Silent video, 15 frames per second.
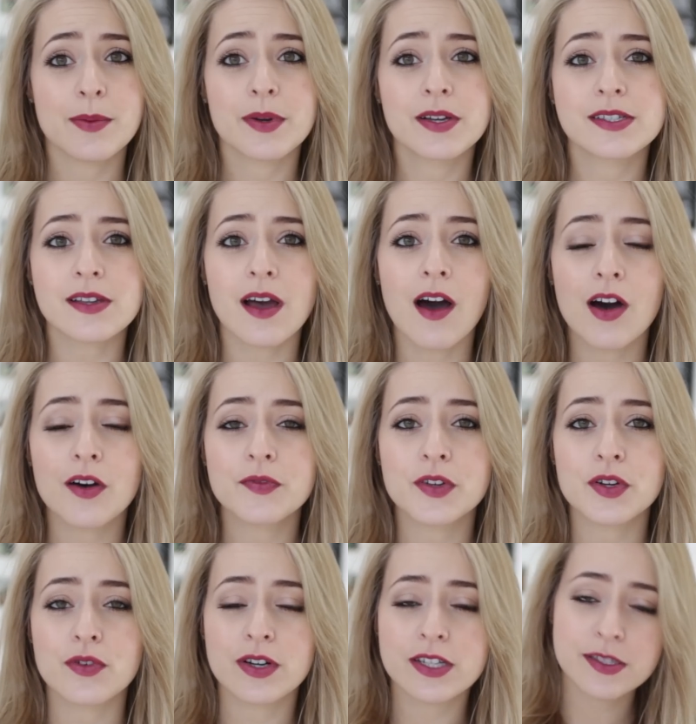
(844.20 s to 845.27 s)
year because
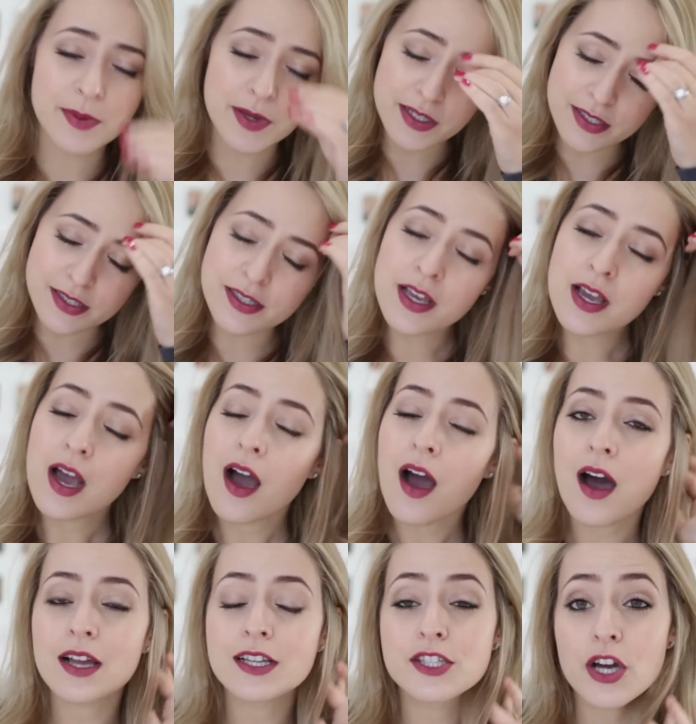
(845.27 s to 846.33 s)
after Christmas,
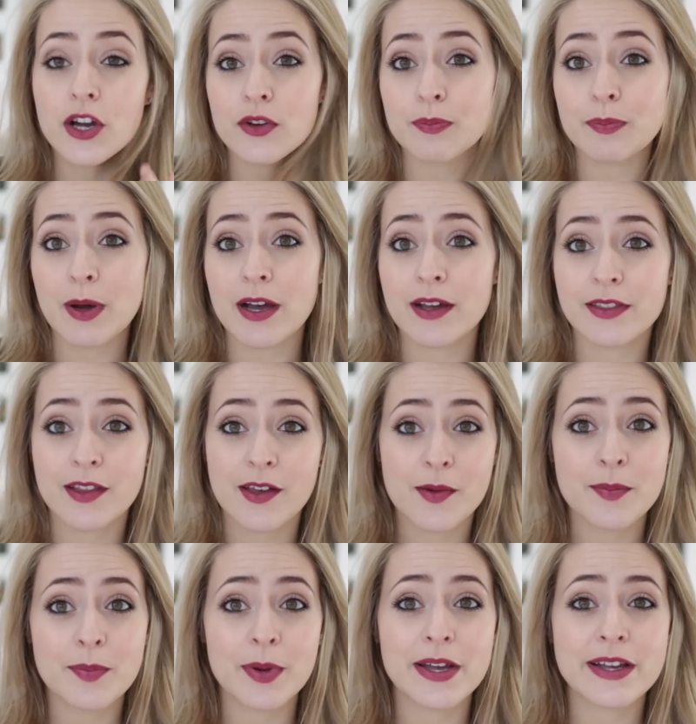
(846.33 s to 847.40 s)
I don't burn
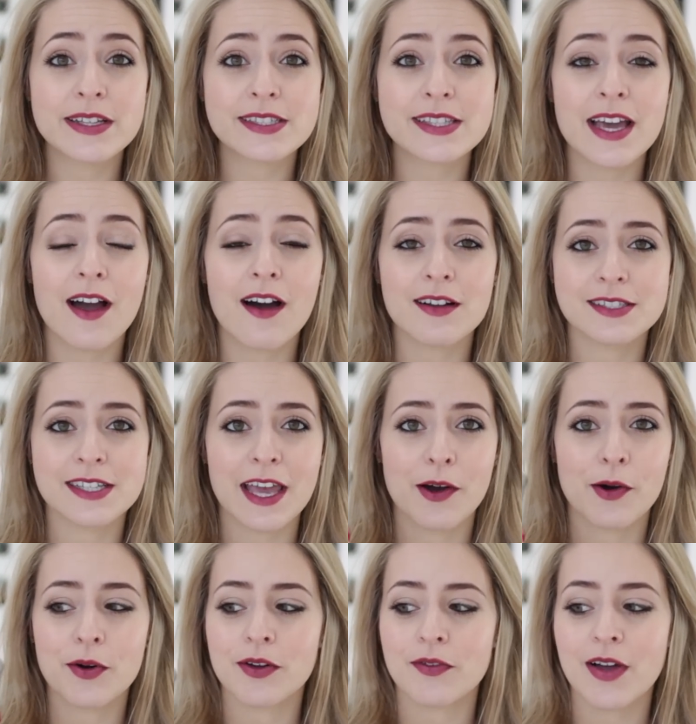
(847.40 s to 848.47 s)
them. Because they're hard to get
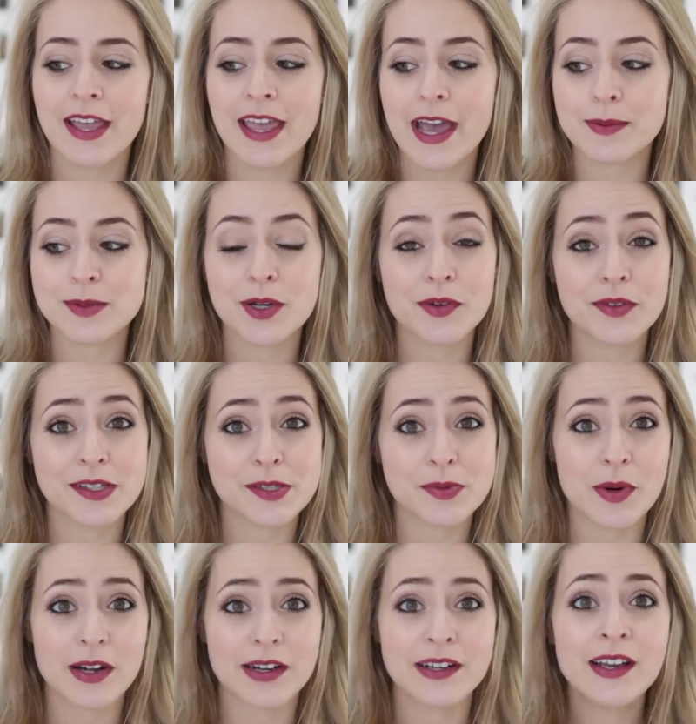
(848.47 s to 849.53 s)
hold of, I kept hold of this
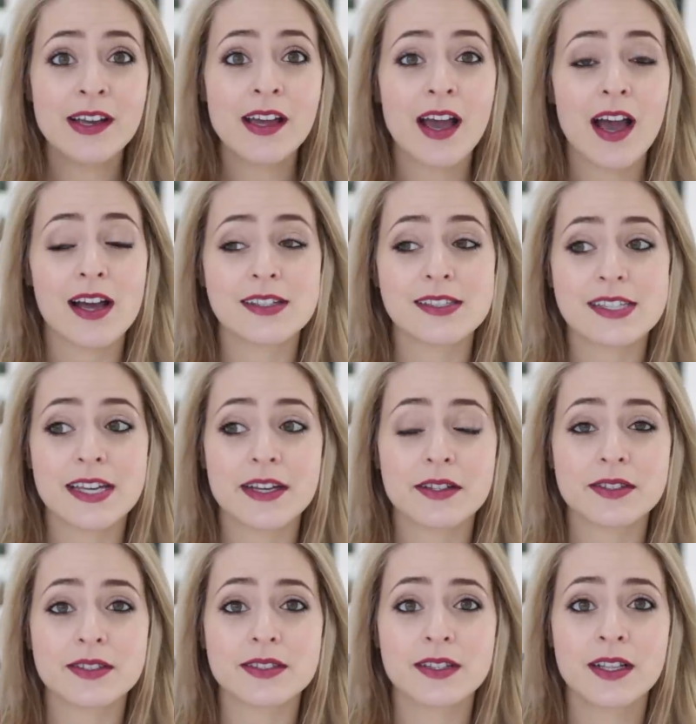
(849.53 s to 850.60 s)
one
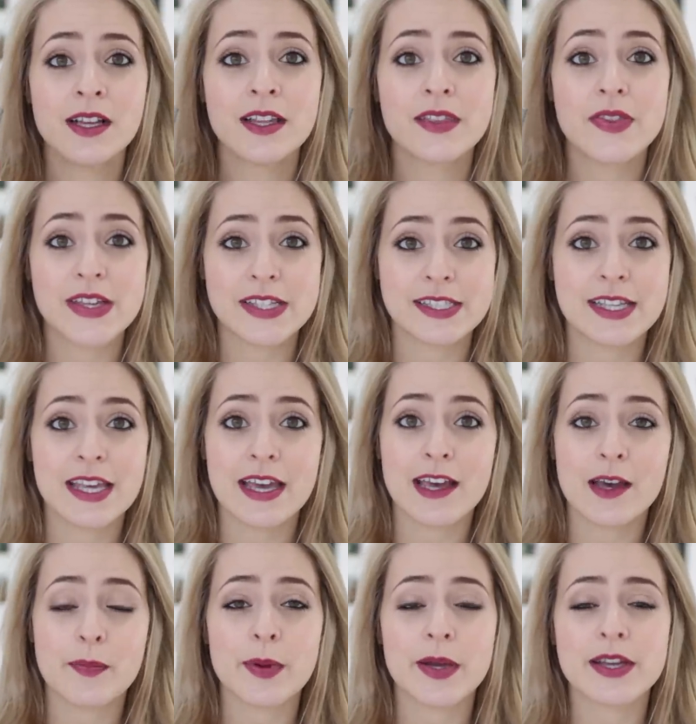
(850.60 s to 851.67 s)
until this
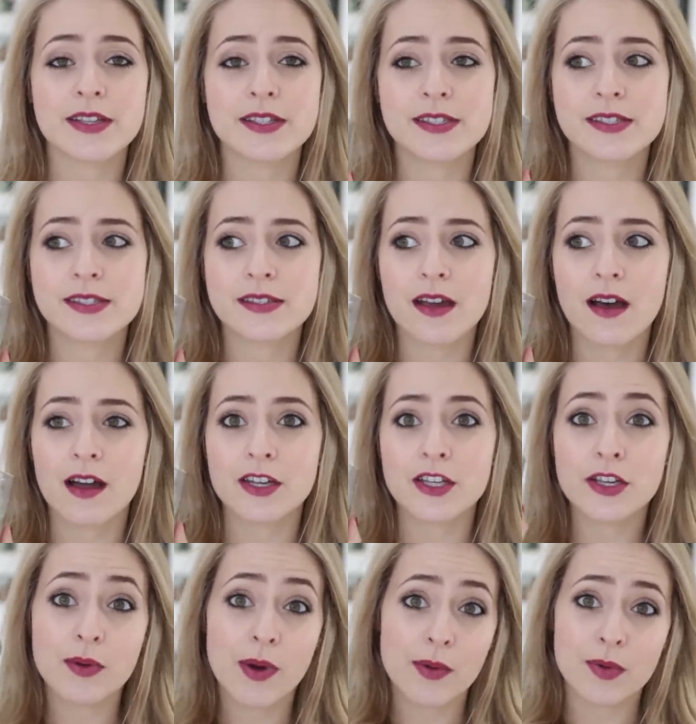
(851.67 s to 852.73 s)
year because I
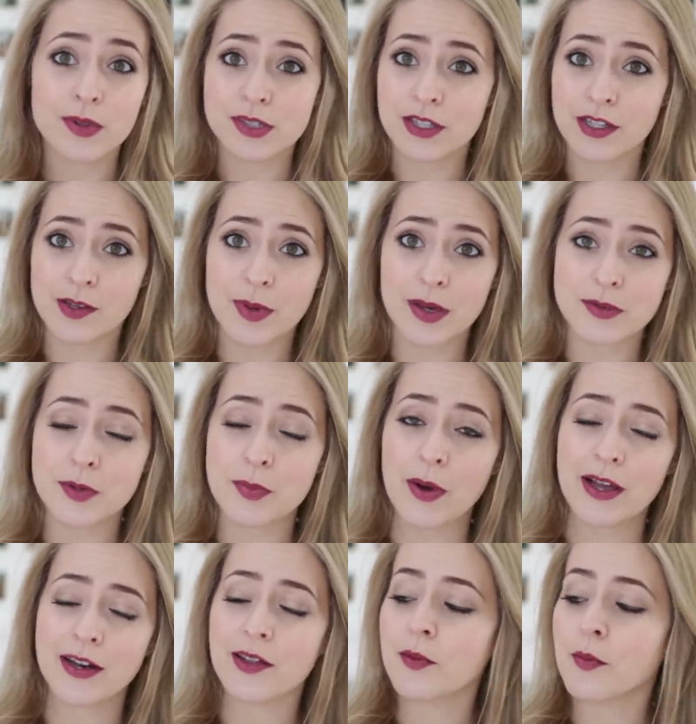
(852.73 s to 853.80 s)
knew I wasn't going to be able to
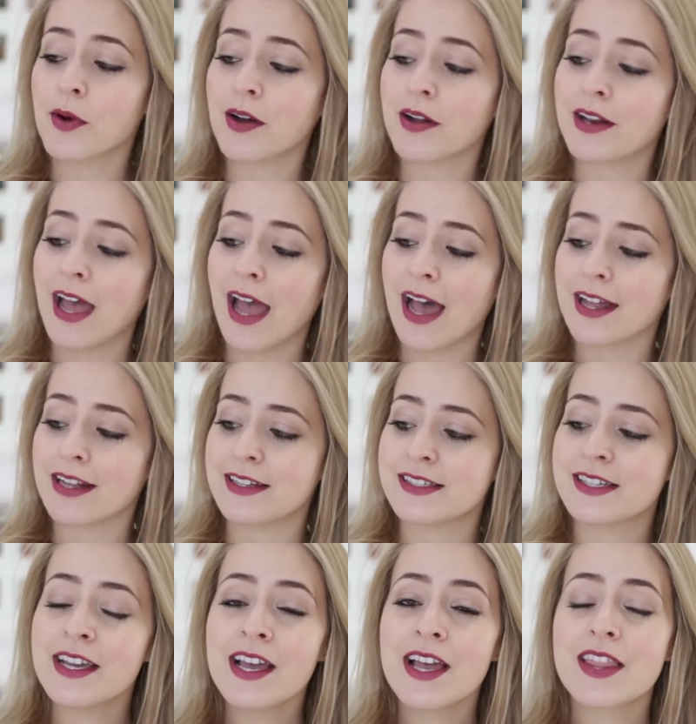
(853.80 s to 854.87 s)
buy another one,
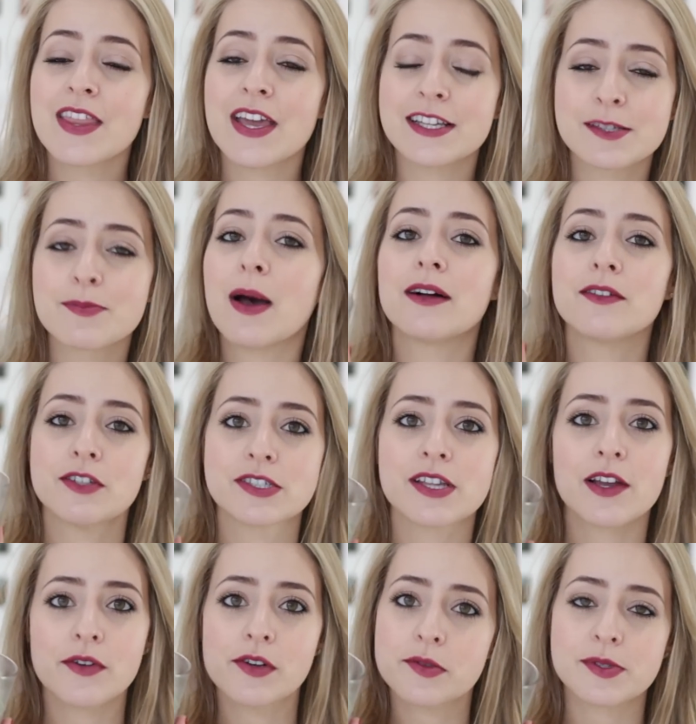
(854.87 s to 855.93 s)
and they smell just
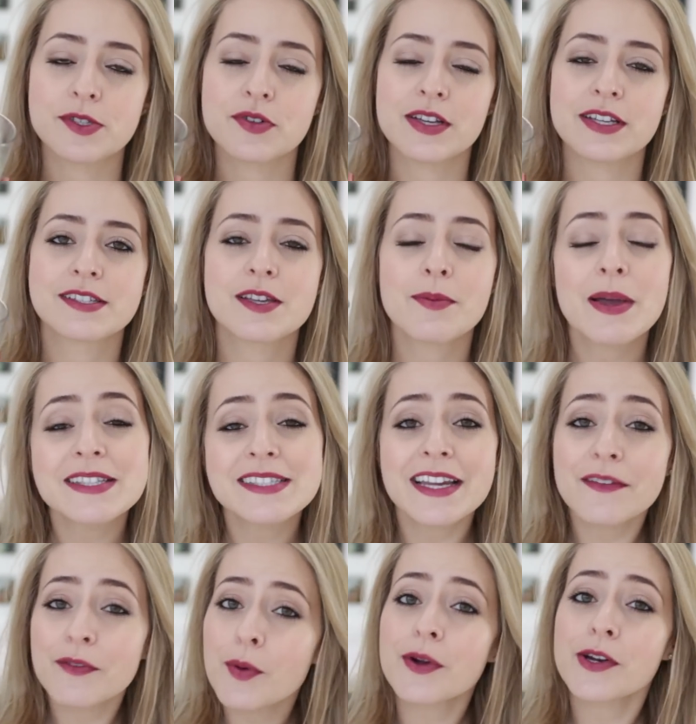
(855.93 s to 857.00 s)
like Christmas trees. So
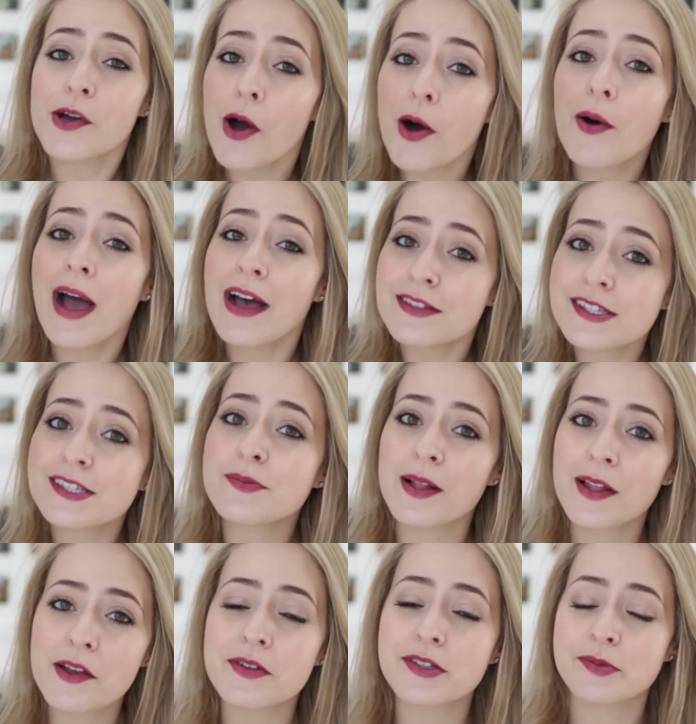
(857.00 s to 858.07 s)
basically, if you want your whole house to smell
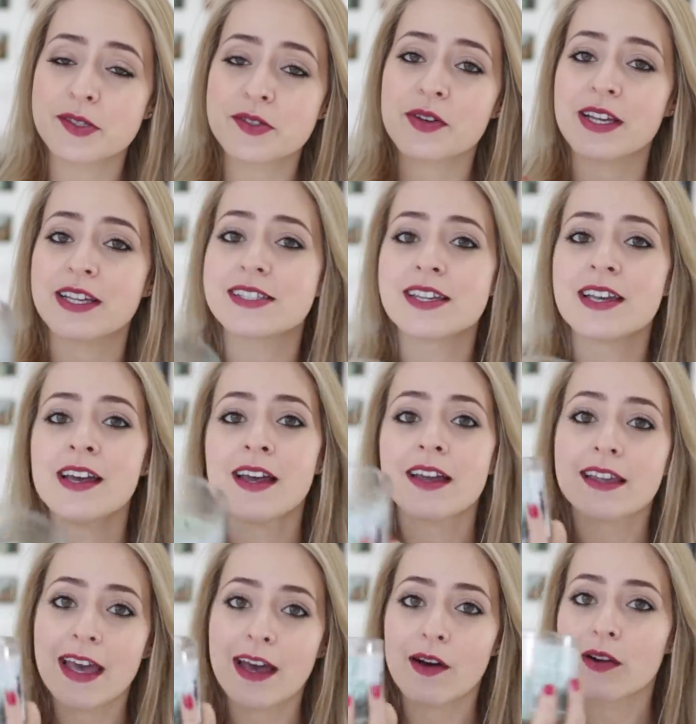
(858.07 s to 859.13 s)
like Christmas trees,
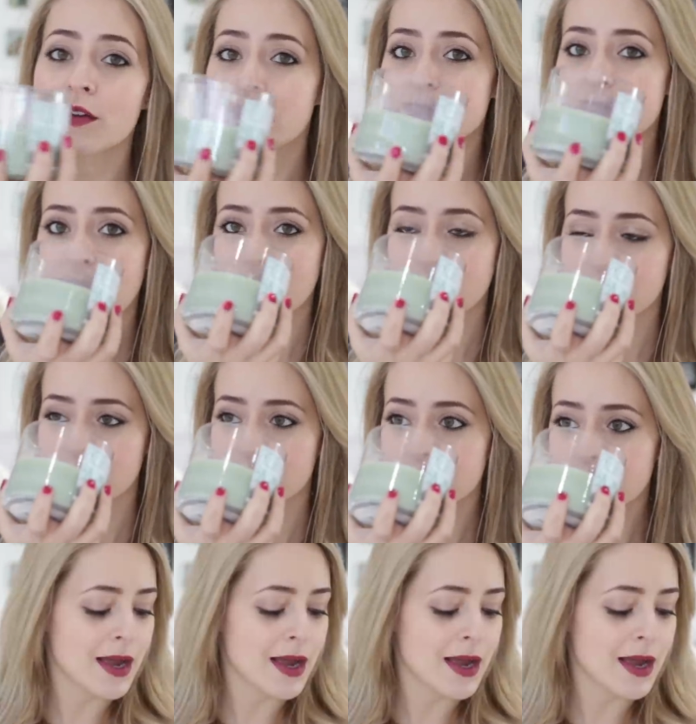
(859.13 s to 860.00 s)
get hold of this candle.